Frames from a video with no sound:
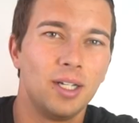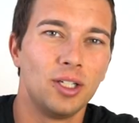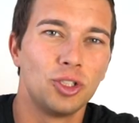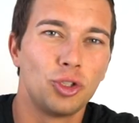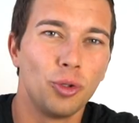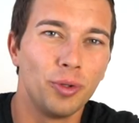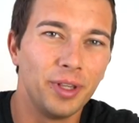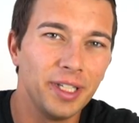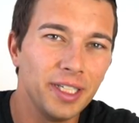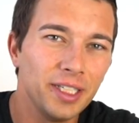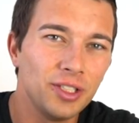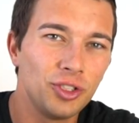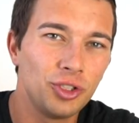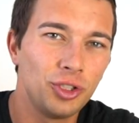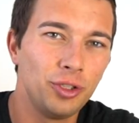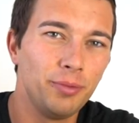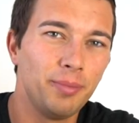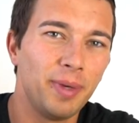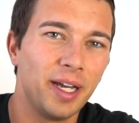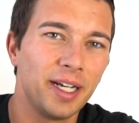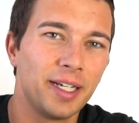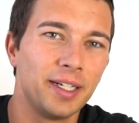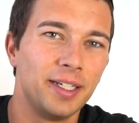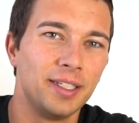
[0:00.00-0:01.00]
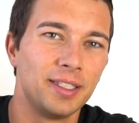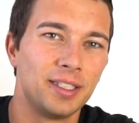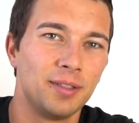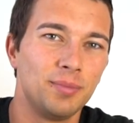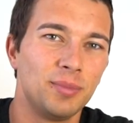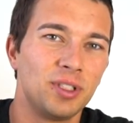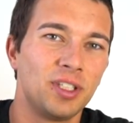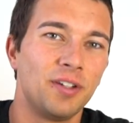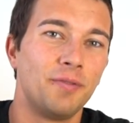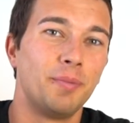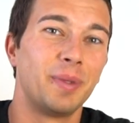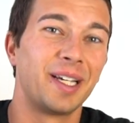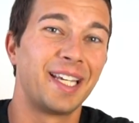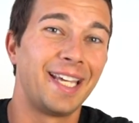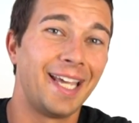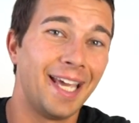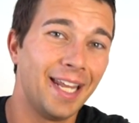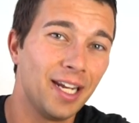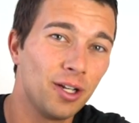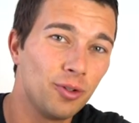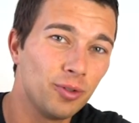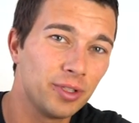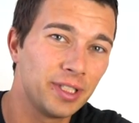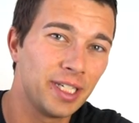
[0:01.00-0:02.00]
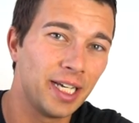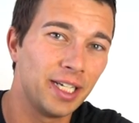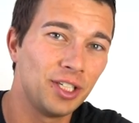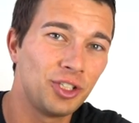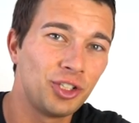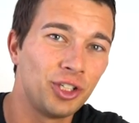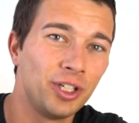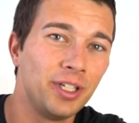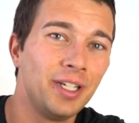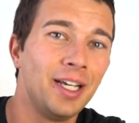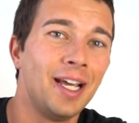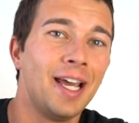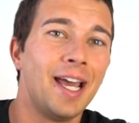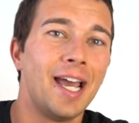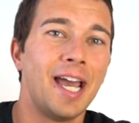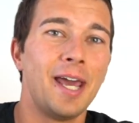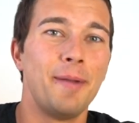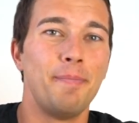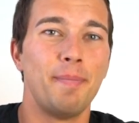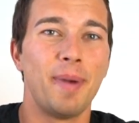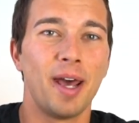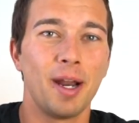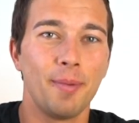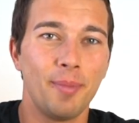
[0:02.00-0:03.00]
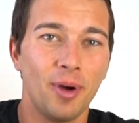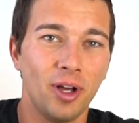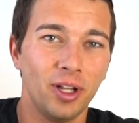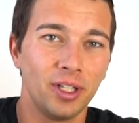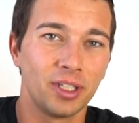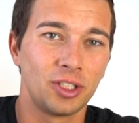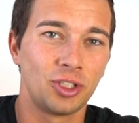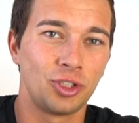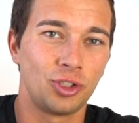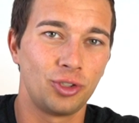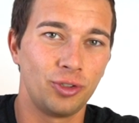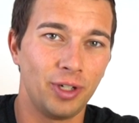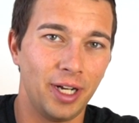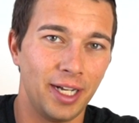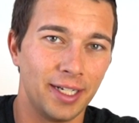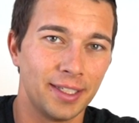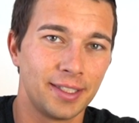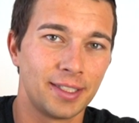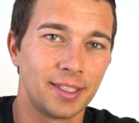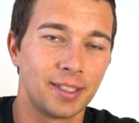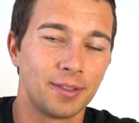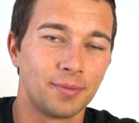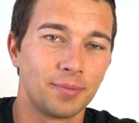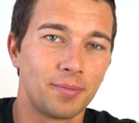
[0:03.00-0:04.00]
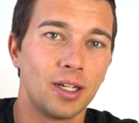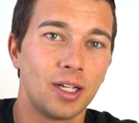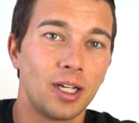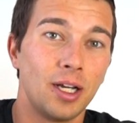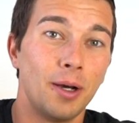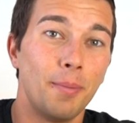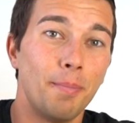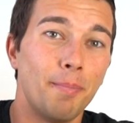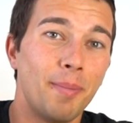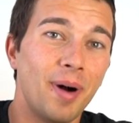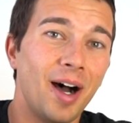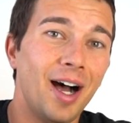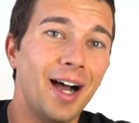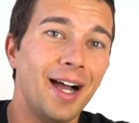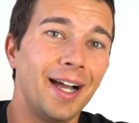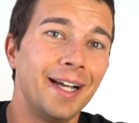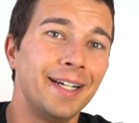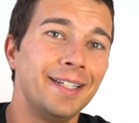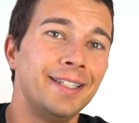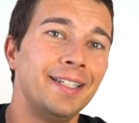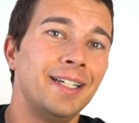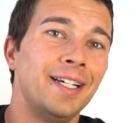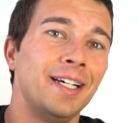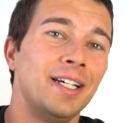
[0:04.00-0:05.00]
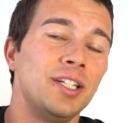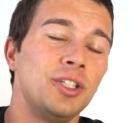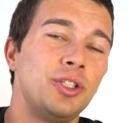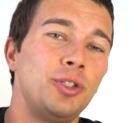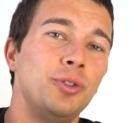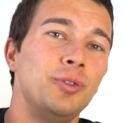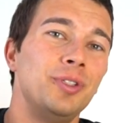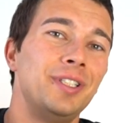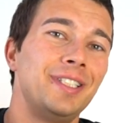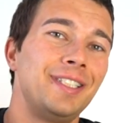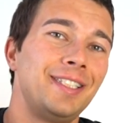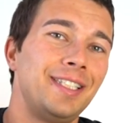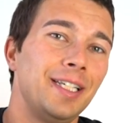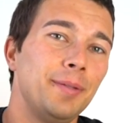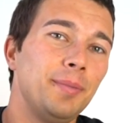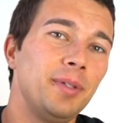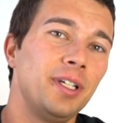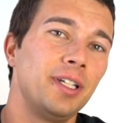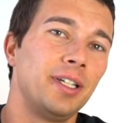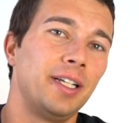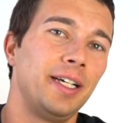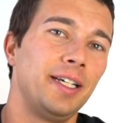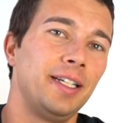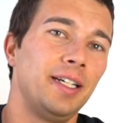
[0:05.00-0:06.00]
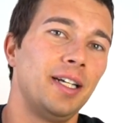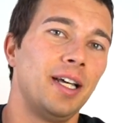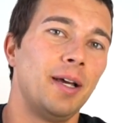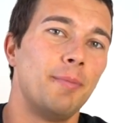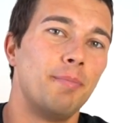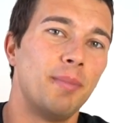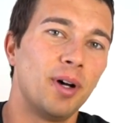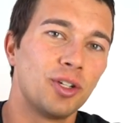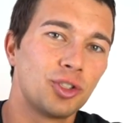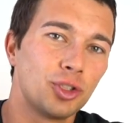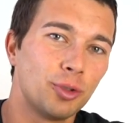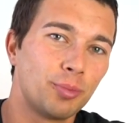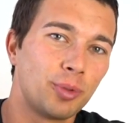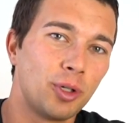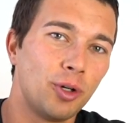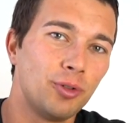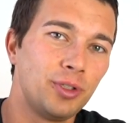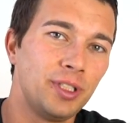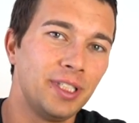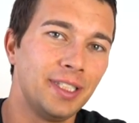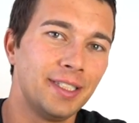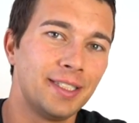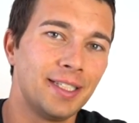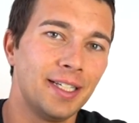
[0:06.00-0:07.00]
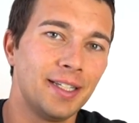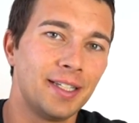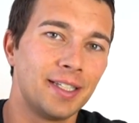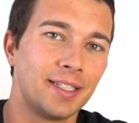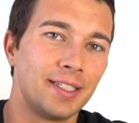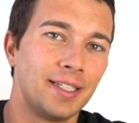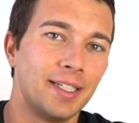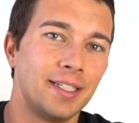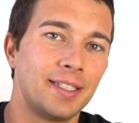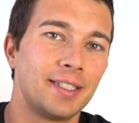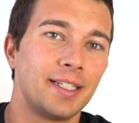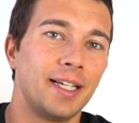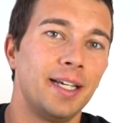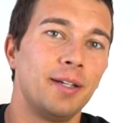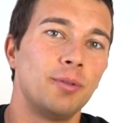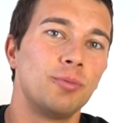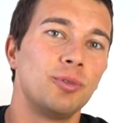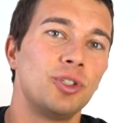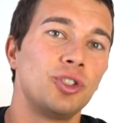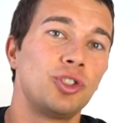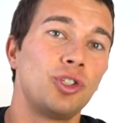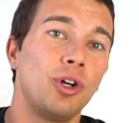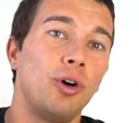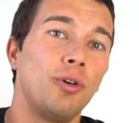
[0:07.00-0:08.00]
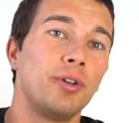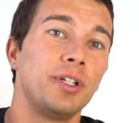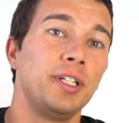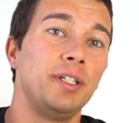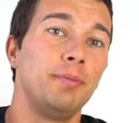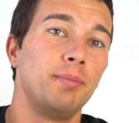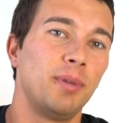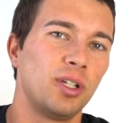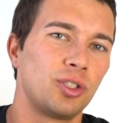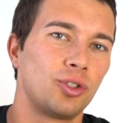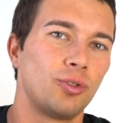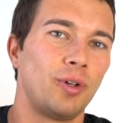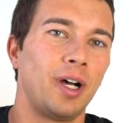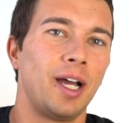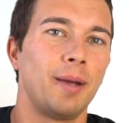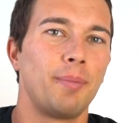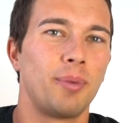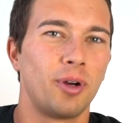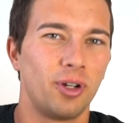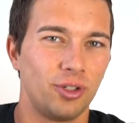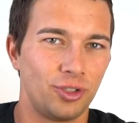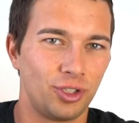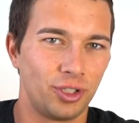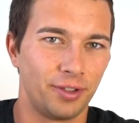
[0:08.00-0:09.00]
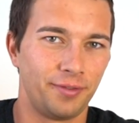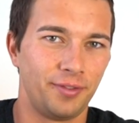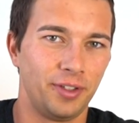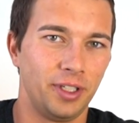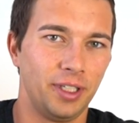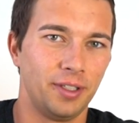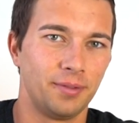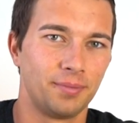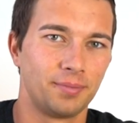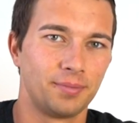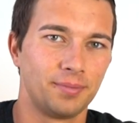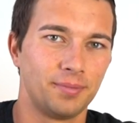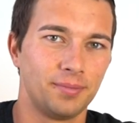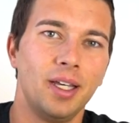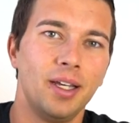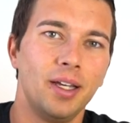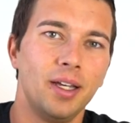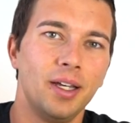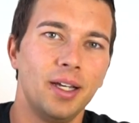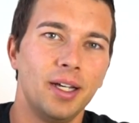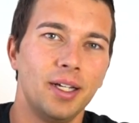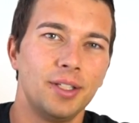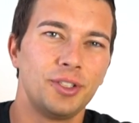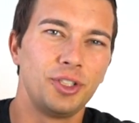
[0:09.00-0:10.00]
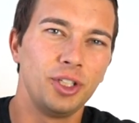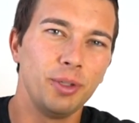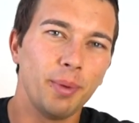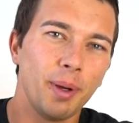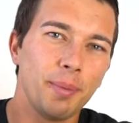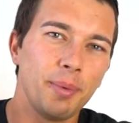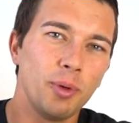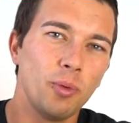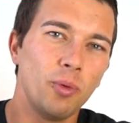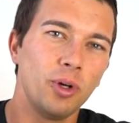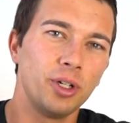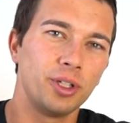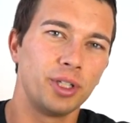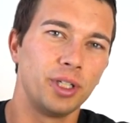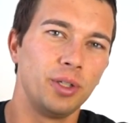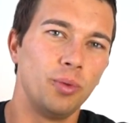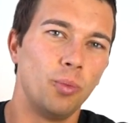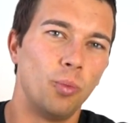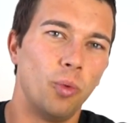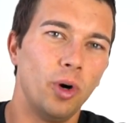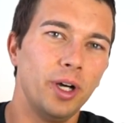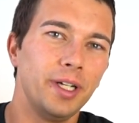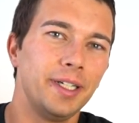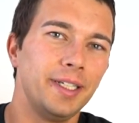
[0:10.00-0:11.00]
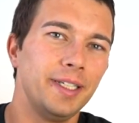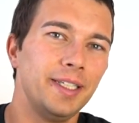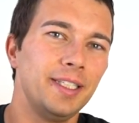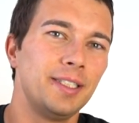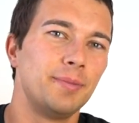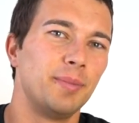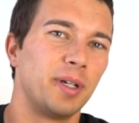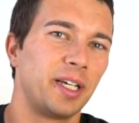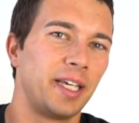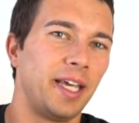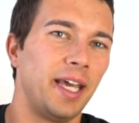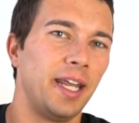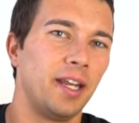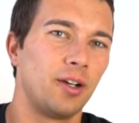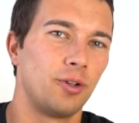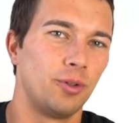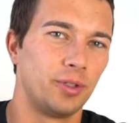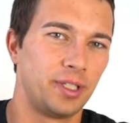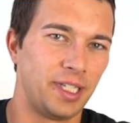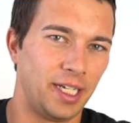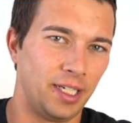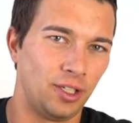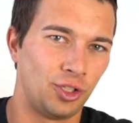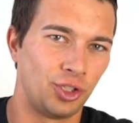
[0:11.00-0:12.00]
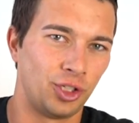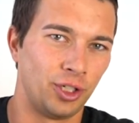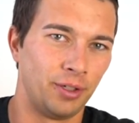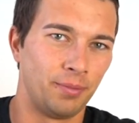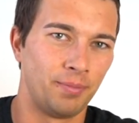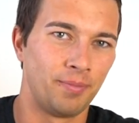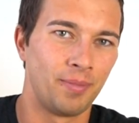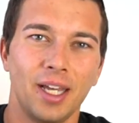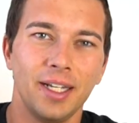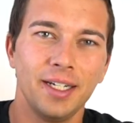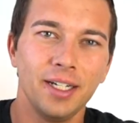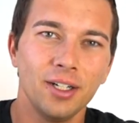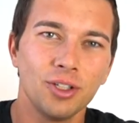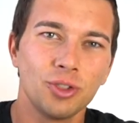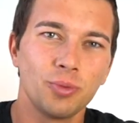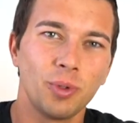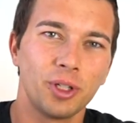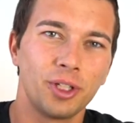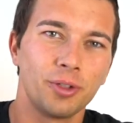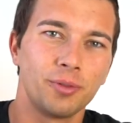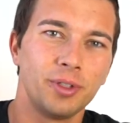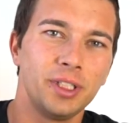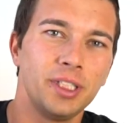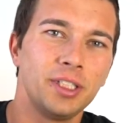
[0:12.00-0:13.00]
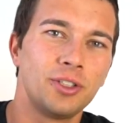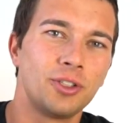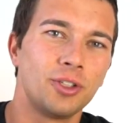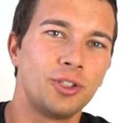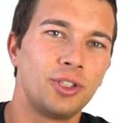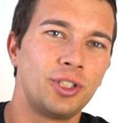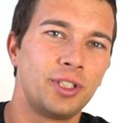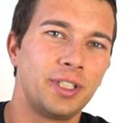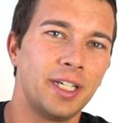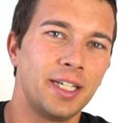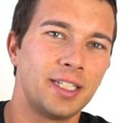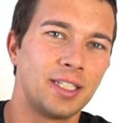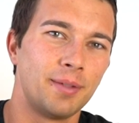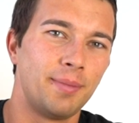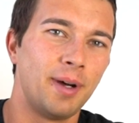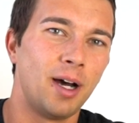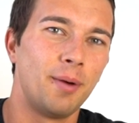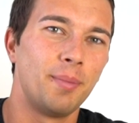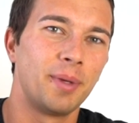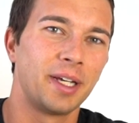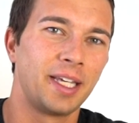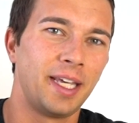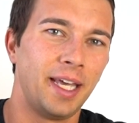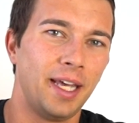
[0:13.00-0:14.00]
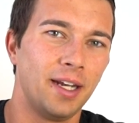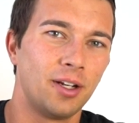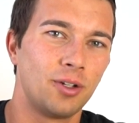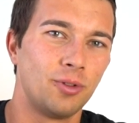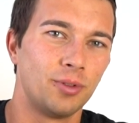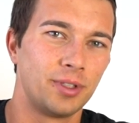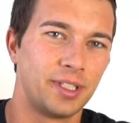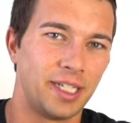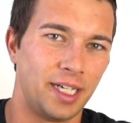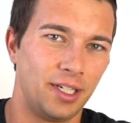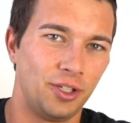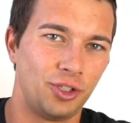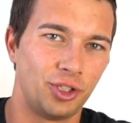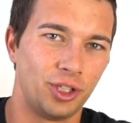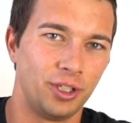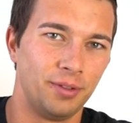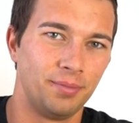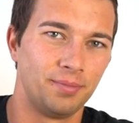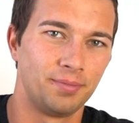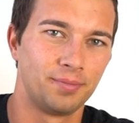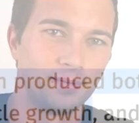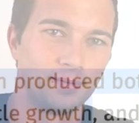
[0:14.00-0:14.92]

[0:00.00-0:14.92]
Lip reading: So these two mechanisms of mechanical tension and metabolic stress combine to stimulate muscle protein synthesis and result in muscle hypertrophy. So you might be wondering, what is mechanical tension? And here's what the research says about mechanical tension.